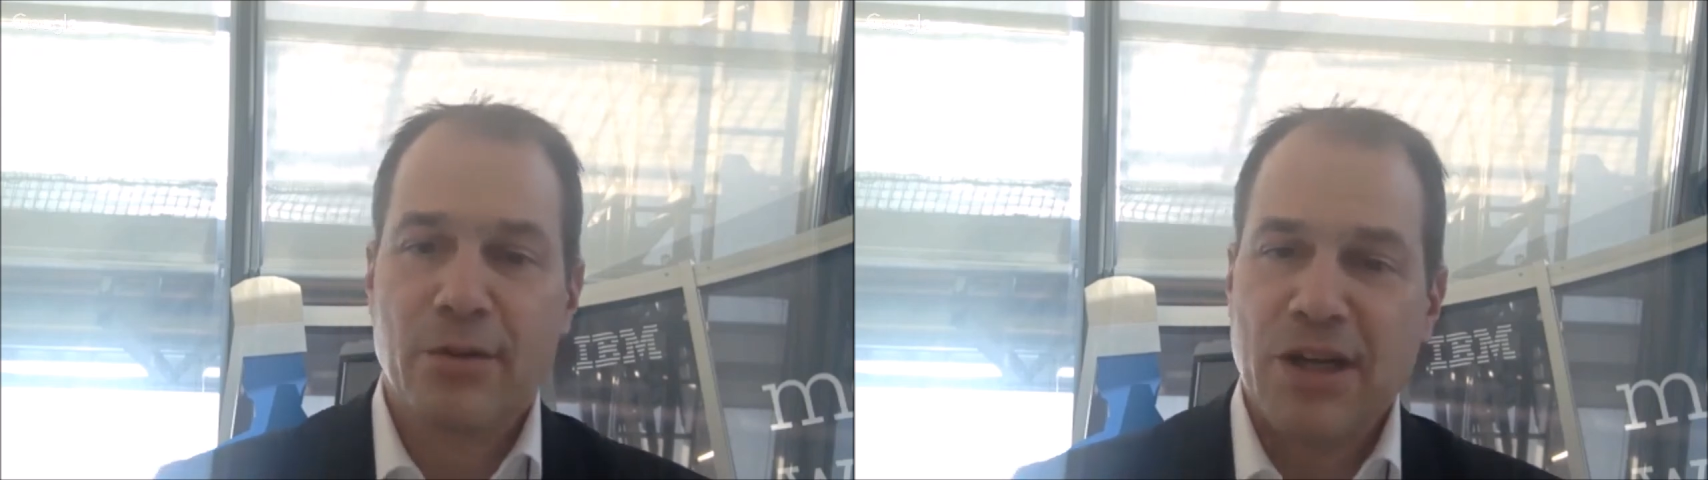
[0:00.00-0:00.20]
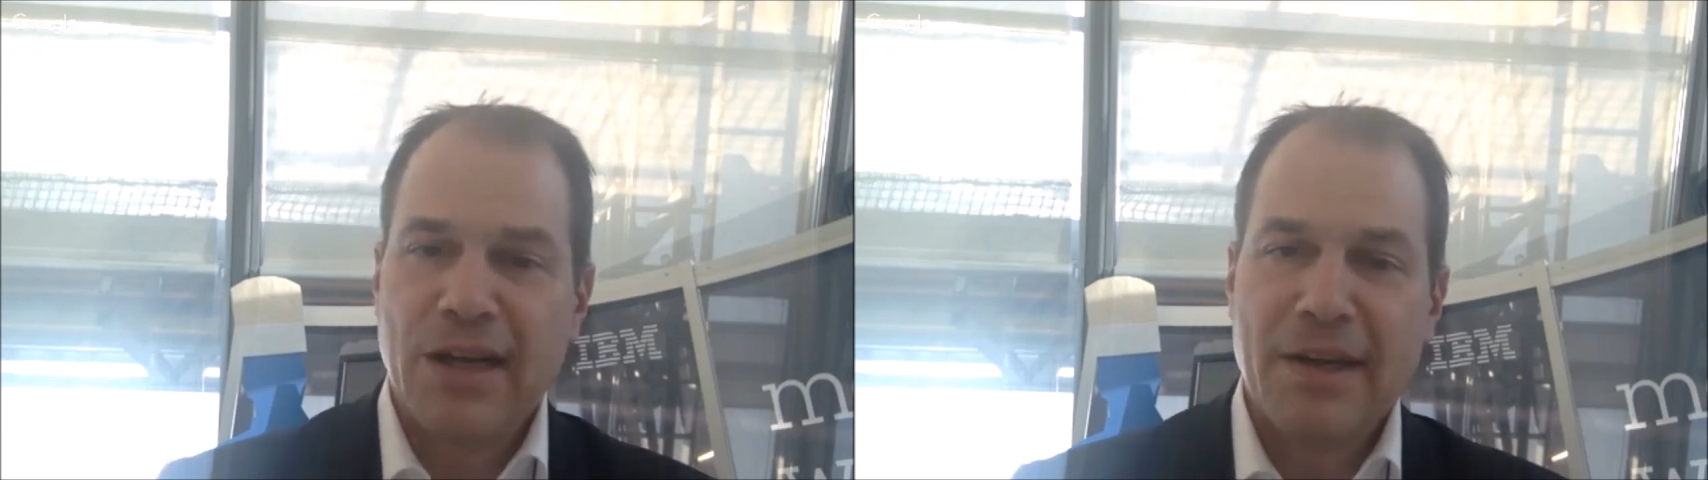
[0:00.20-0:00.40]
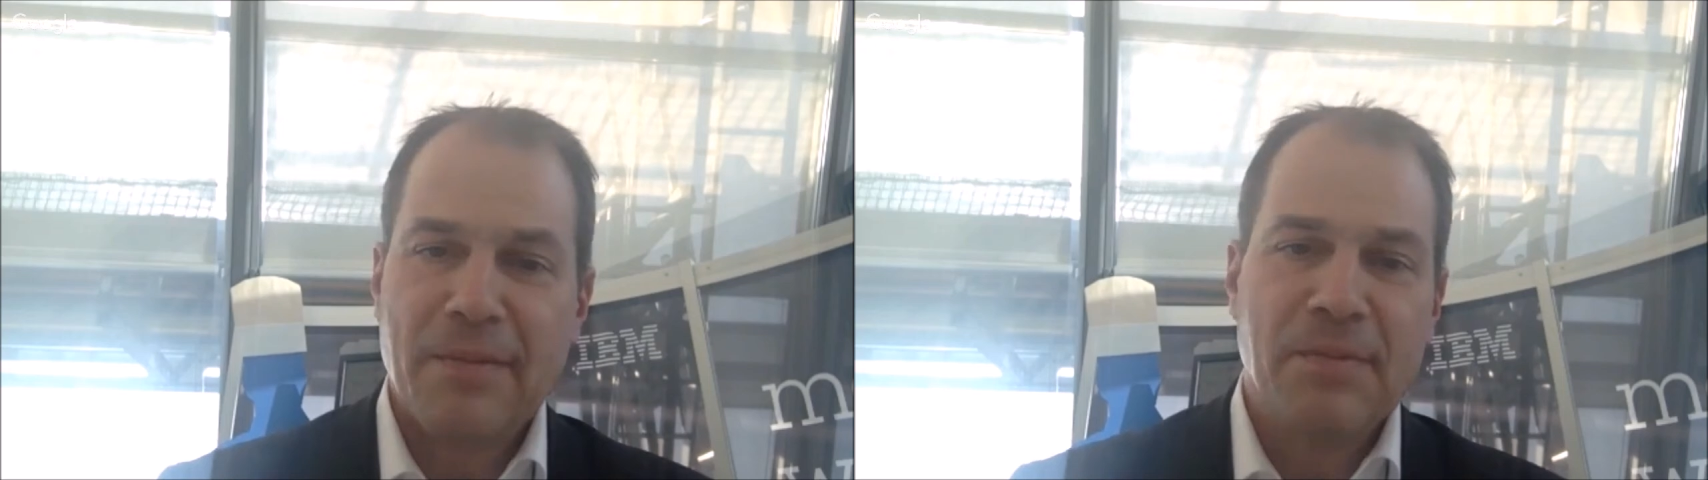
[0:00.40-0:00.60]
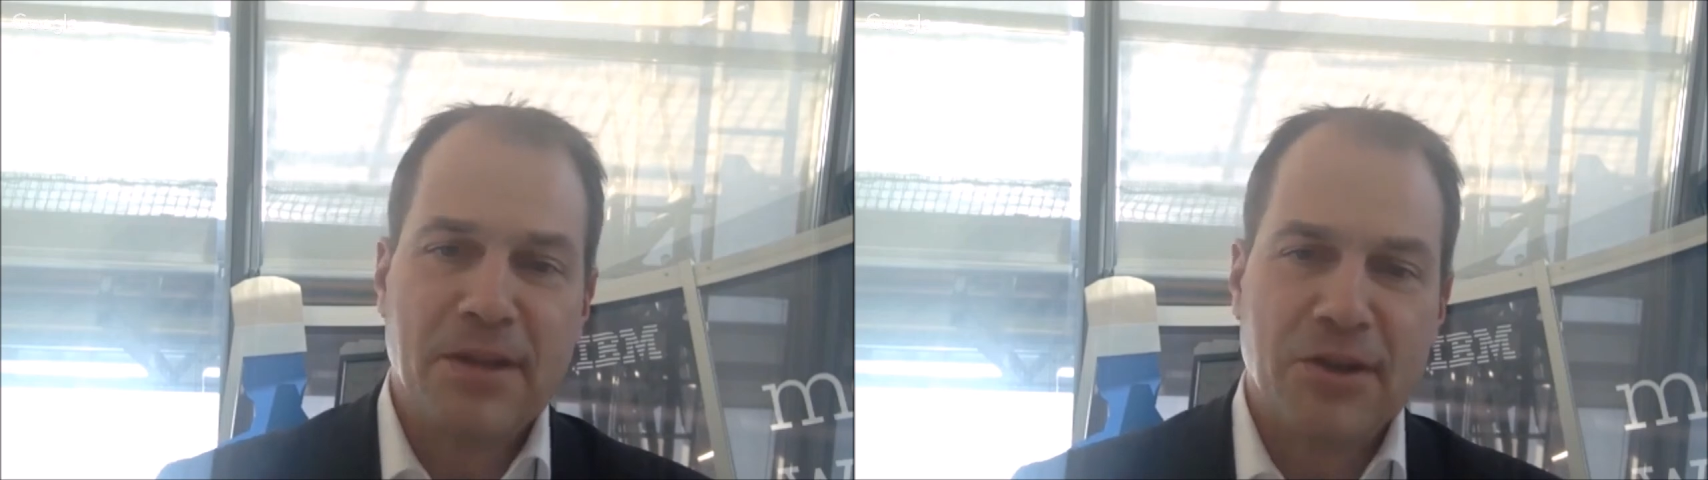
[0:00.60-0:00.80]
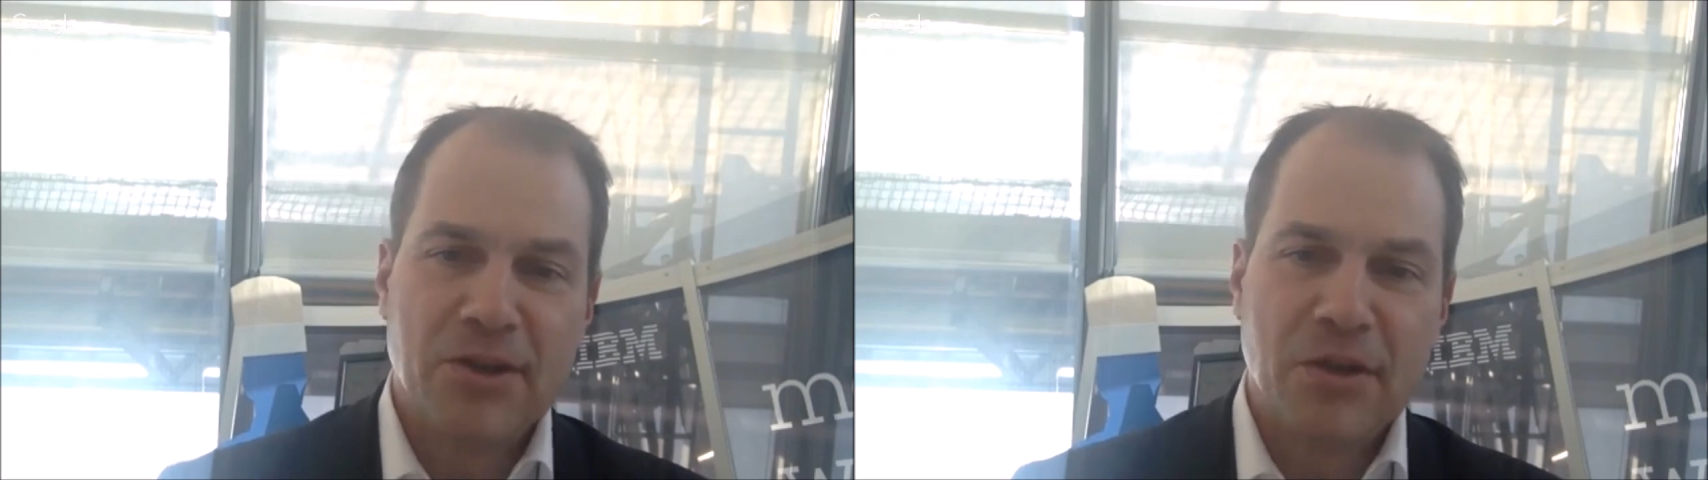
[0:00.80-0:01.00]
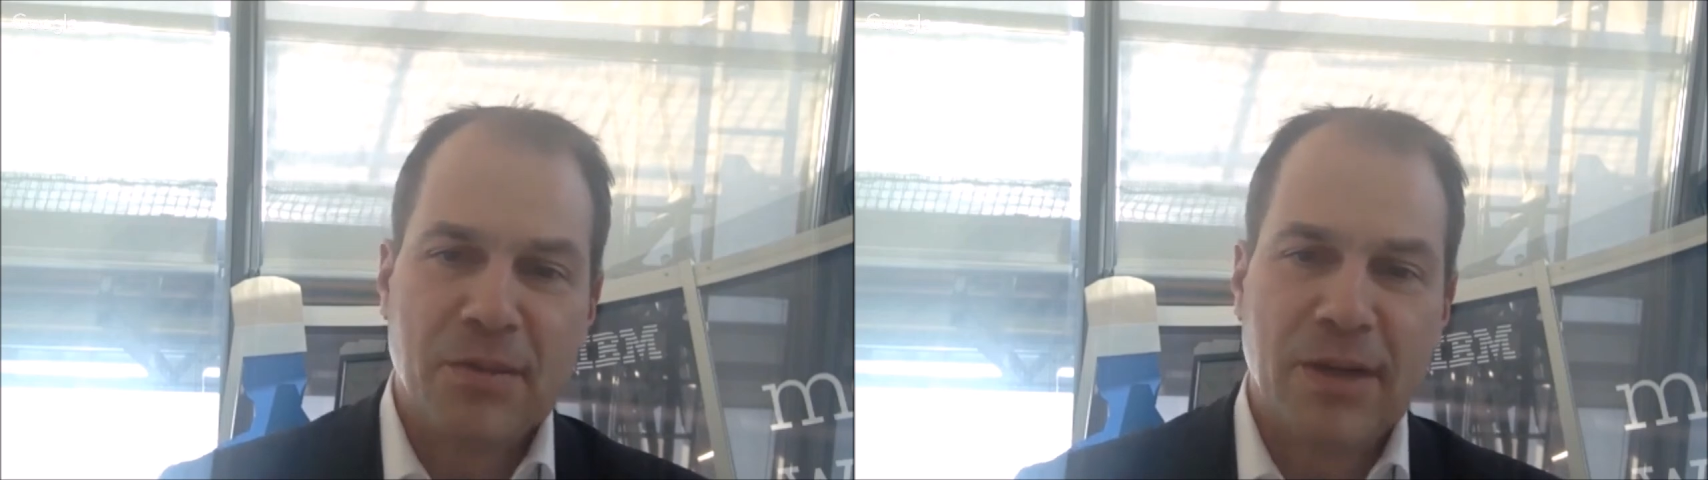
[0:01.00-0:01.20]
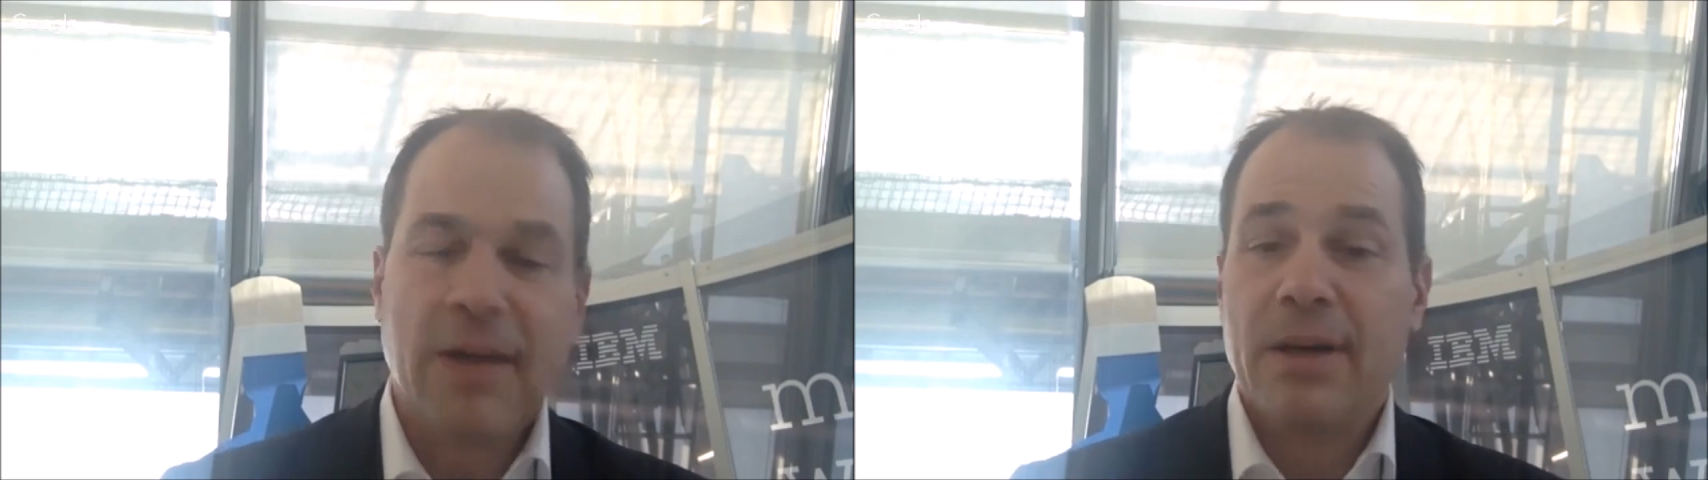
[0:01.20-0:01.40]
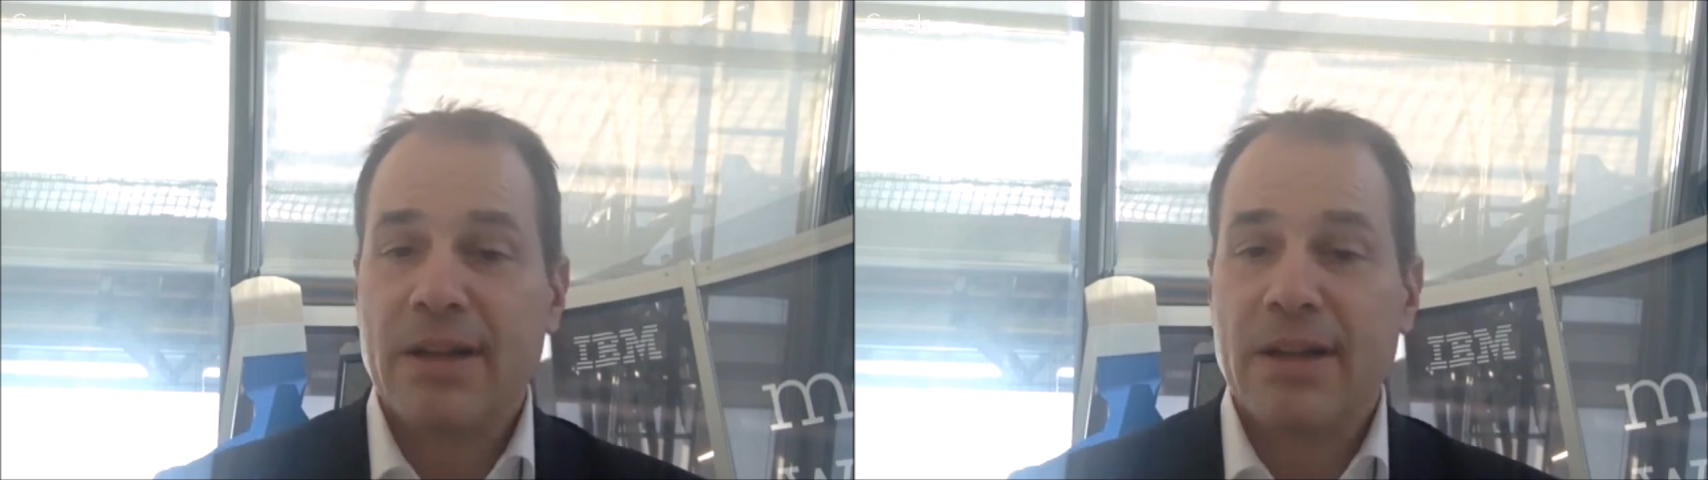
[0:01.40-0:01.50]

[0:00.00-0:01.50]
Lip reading: physically in the shop,